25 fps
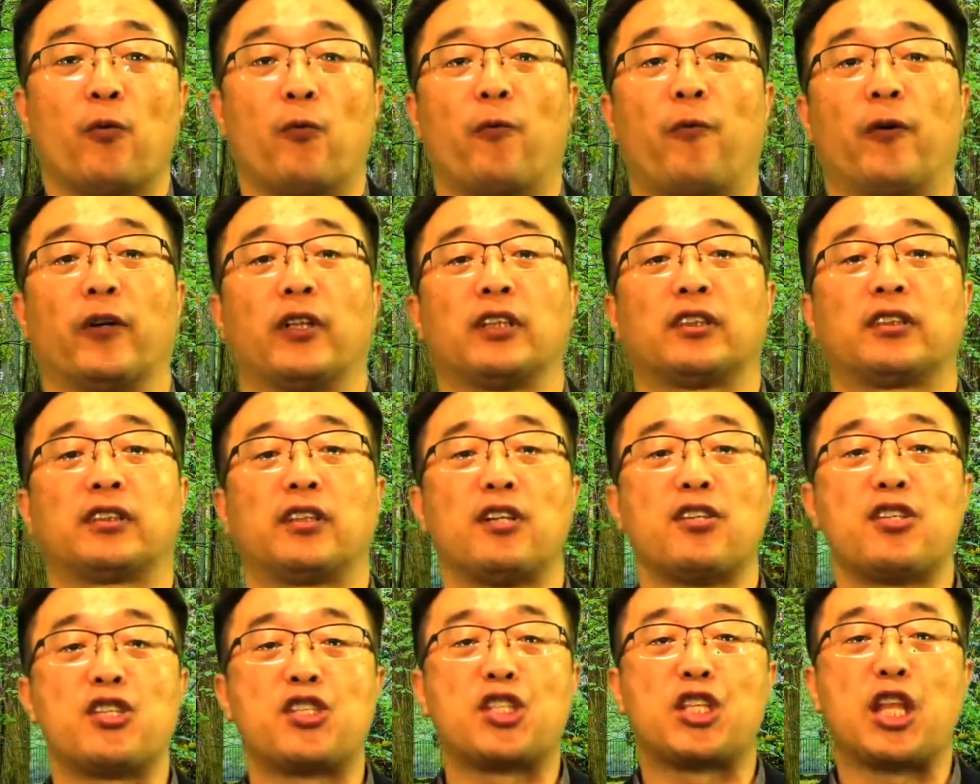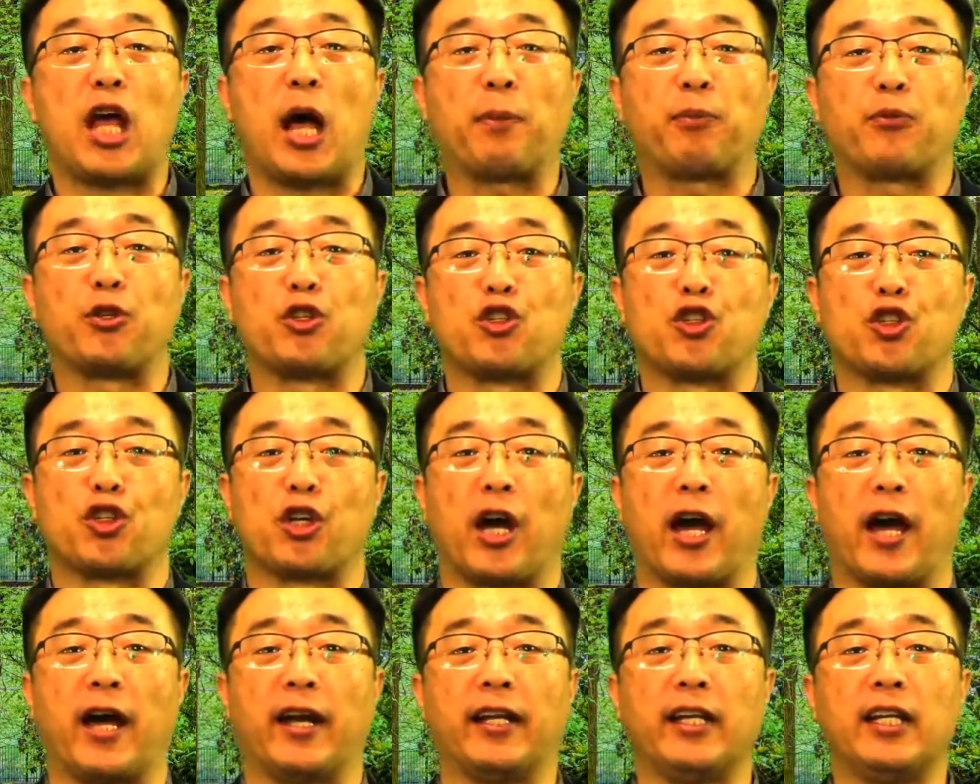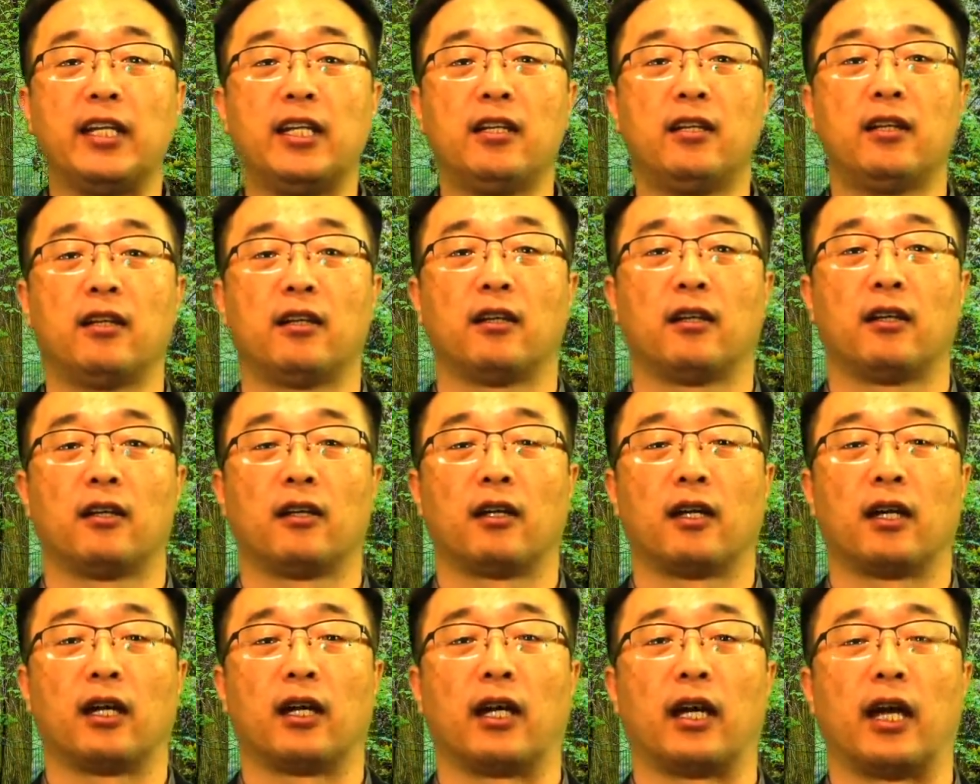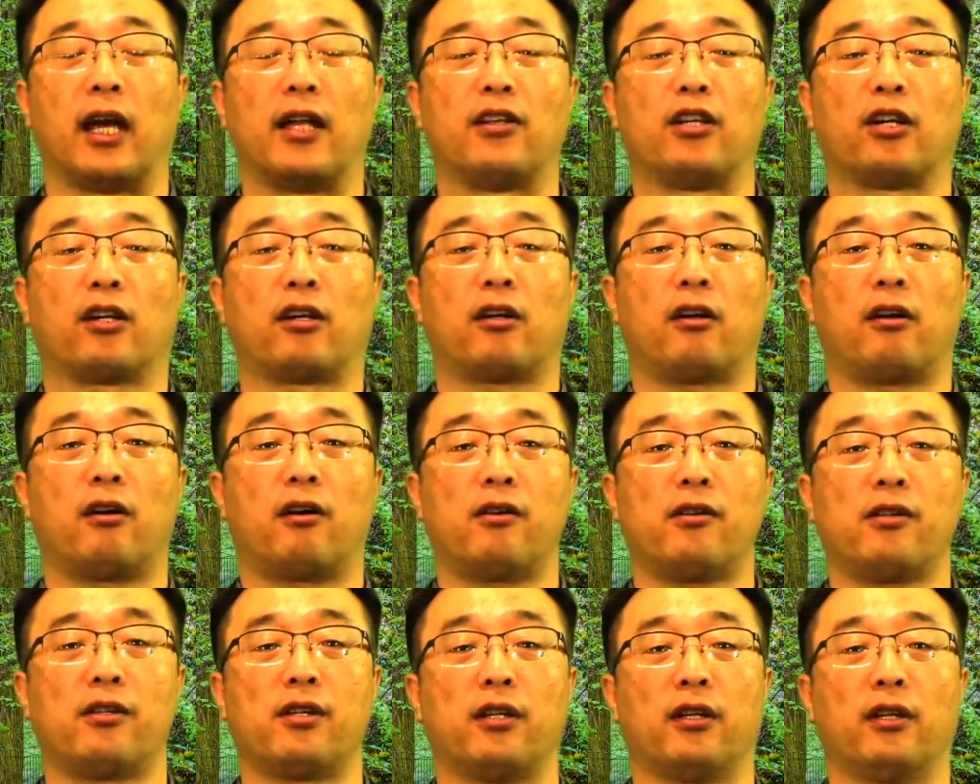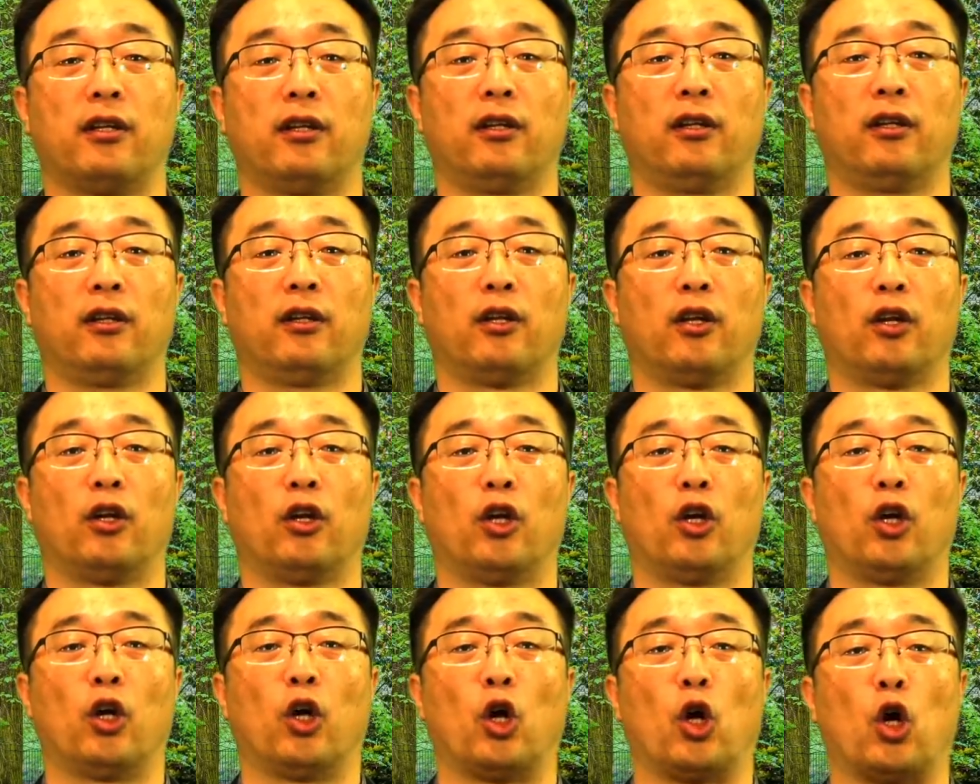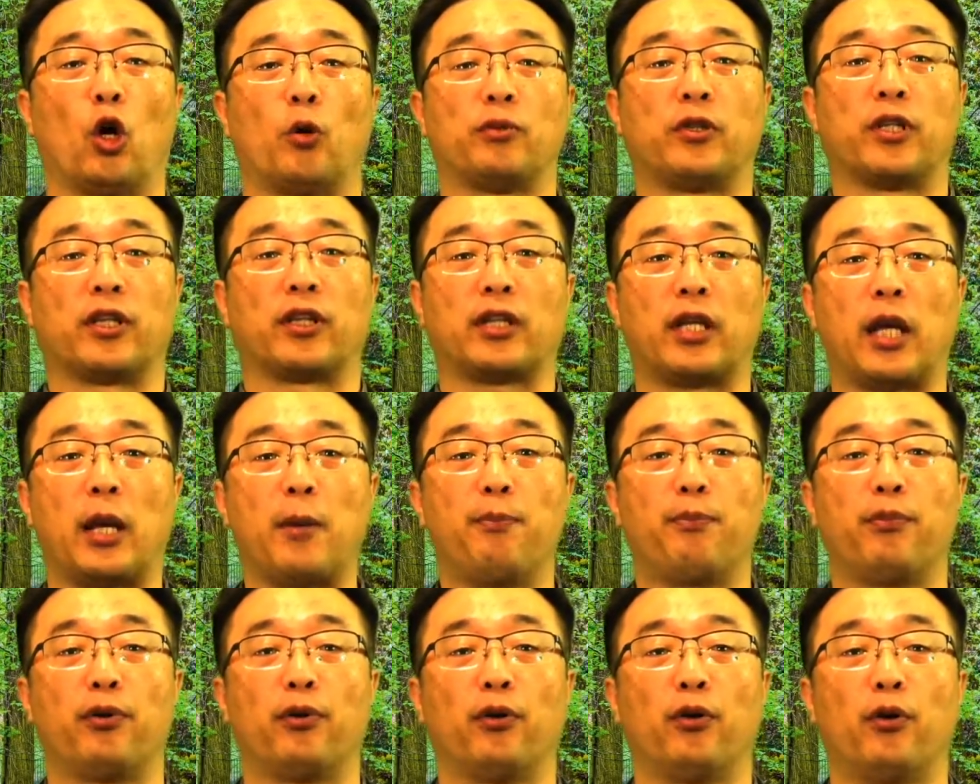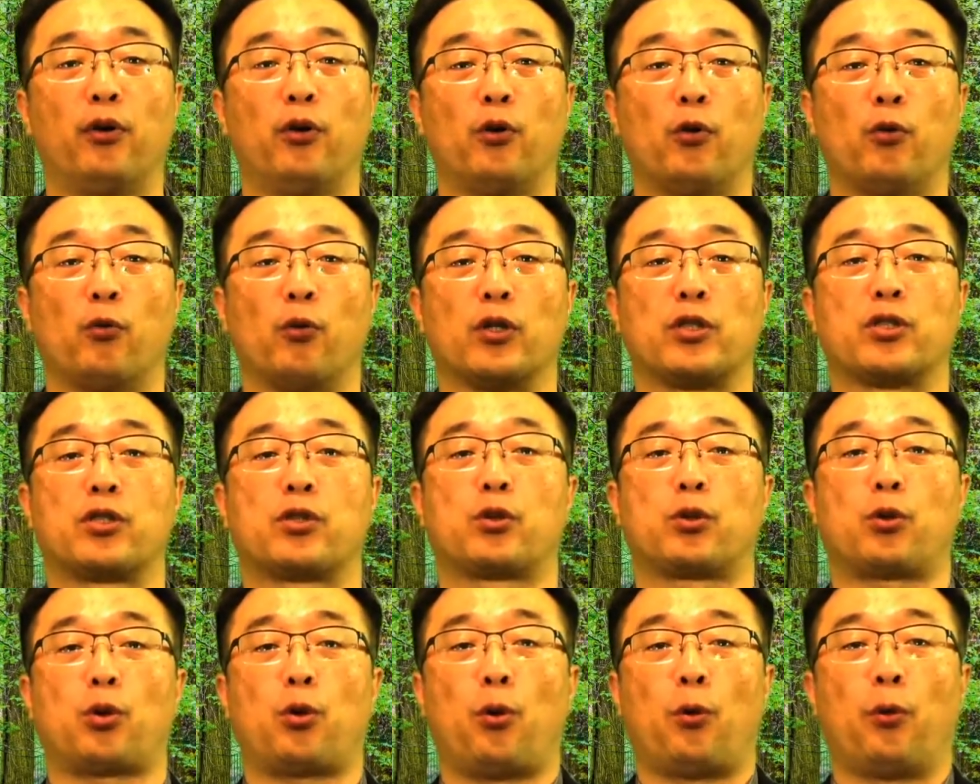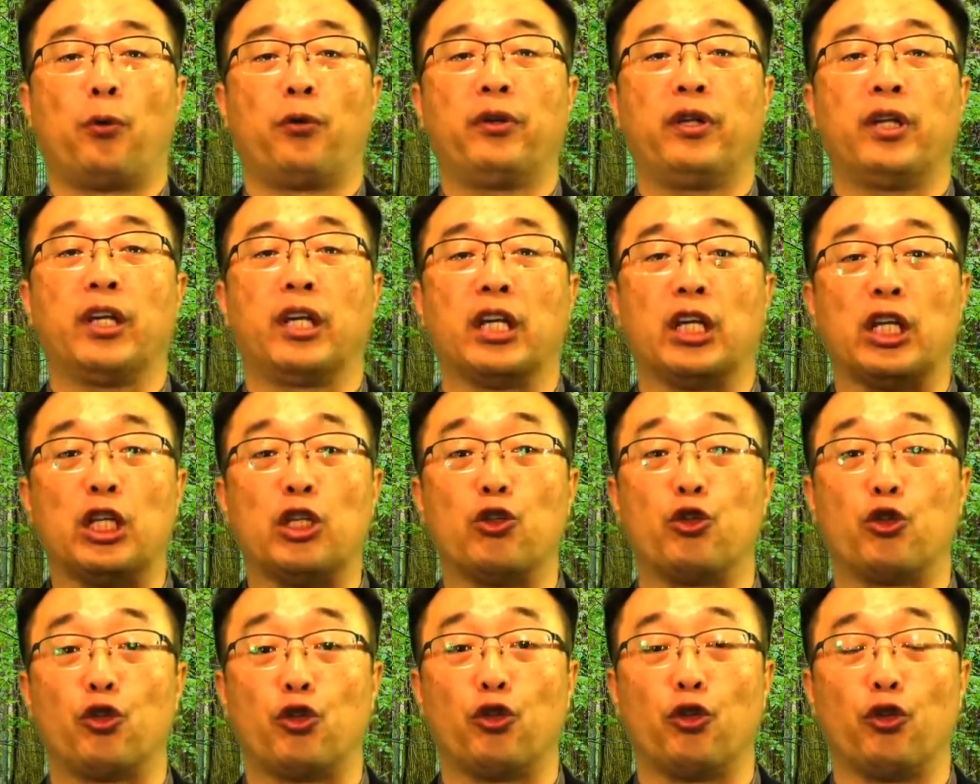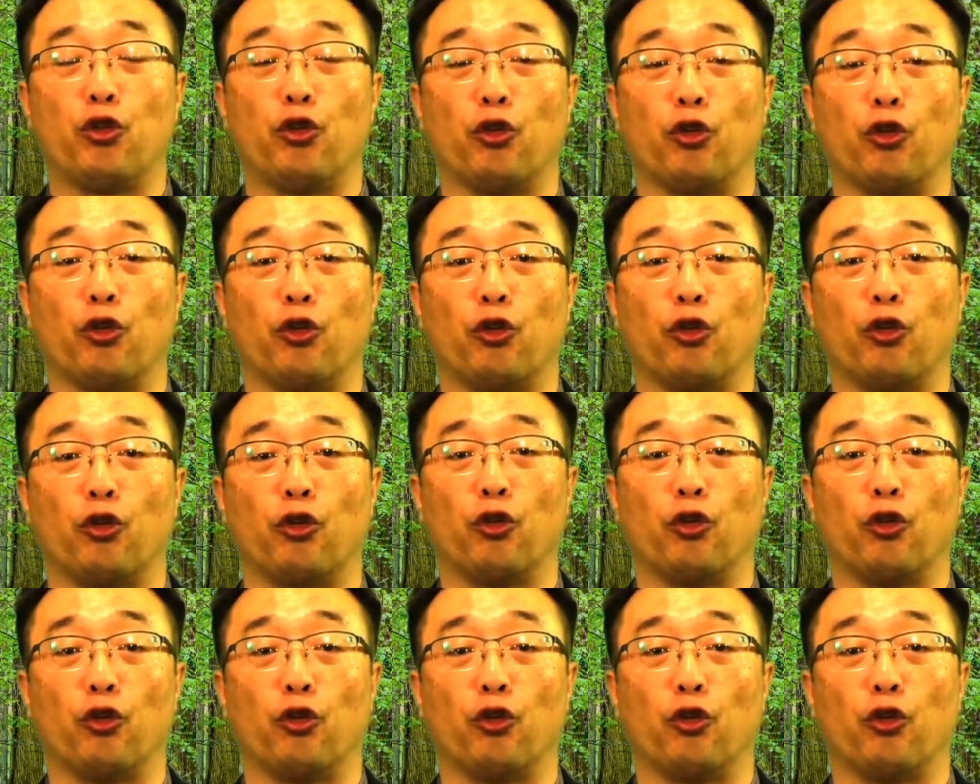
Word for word: "For the sun stopped shining, and the curtain of the temple was torn in two."